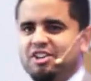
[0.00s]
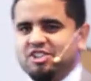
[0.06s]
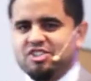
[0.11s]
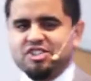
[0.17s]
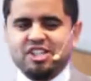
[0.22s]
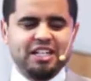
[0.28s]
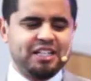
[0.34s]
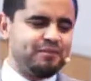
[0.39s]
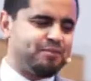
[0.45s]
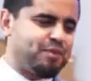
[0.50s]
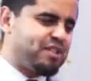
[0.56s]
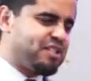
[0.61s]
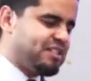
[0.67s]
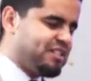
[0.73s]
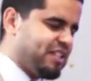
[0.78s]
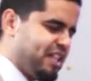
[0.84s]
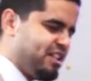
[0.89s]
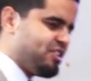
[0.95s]
our second
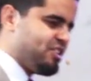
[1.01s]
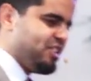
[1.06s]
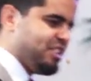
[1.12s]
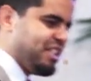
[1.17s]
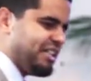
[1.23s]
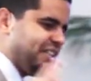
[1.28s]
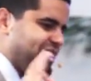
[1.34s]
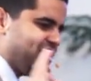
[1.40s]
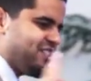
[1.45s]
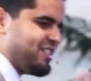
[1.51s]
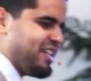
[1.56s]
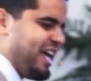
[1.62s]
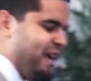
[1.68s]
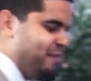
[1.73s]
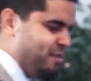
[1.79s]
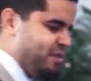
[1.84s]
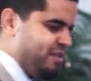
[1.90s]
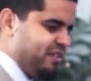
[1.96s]
presentation that the
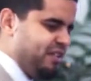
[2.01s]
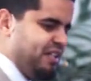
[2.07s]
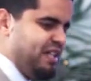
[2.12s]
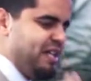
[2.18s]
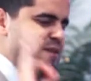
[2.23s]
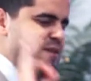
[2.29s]
Sabbath